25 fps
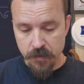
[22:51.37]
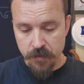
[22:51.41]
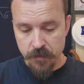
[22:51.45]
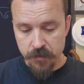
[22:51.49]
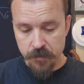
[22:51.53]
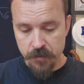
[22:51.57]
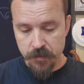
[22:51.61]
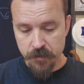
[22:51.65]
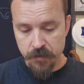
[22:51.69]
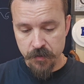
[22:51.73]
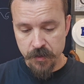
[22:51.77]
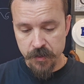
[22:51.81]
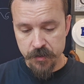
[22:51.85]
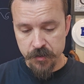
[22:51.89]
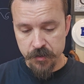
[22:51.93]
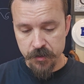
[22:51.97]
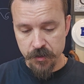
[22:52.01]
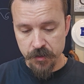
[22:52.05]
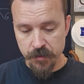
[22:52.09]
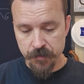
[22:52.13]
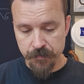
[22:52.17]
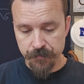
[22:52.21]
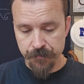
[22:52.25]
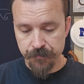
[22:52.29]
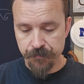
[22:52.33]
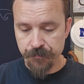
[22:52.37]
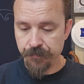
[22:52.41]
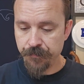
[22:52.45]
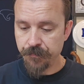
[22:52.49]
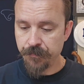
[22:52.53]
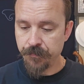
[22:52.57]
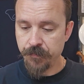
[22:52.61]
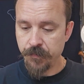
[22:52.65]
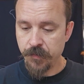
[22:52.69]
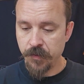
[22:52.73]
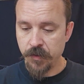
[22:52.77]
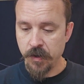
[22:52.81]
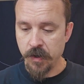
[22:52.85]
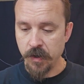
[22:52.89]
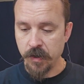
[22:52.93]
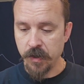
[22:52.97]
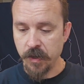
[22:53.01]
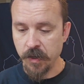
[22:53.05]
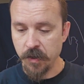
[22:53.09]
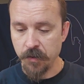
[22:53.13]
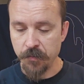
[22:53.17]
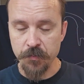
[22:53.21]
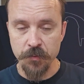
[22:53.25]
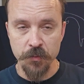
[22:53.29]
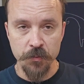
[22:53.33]
She'll get you if you're not
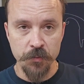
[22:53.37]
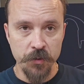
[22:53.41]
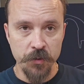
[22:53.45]
careful.